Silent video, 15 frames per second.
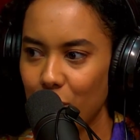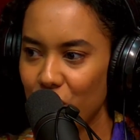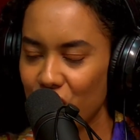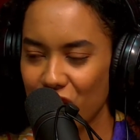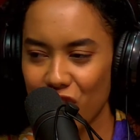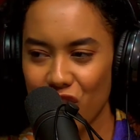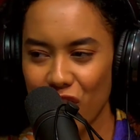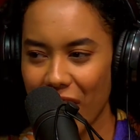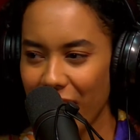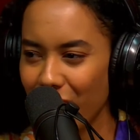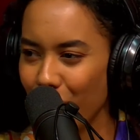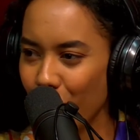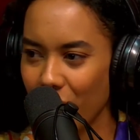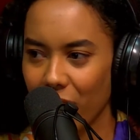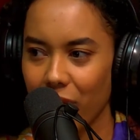Just try to
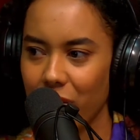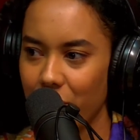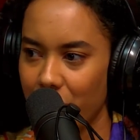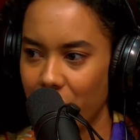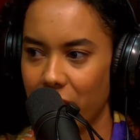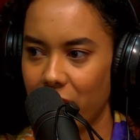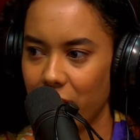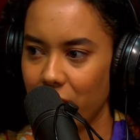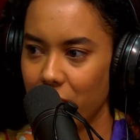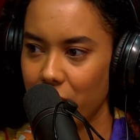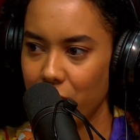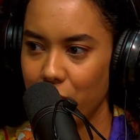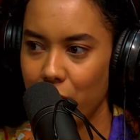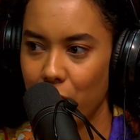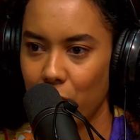work through it.
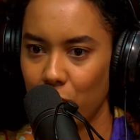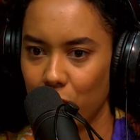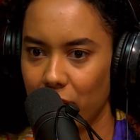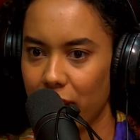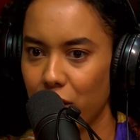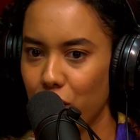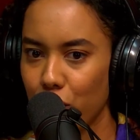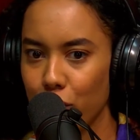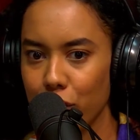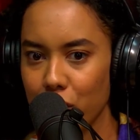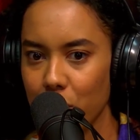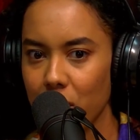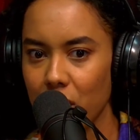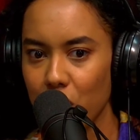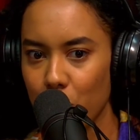You know, like, you're
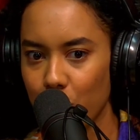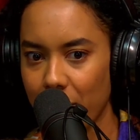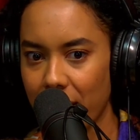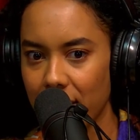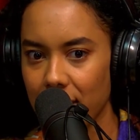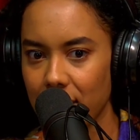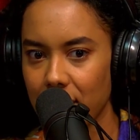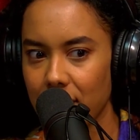doing your best.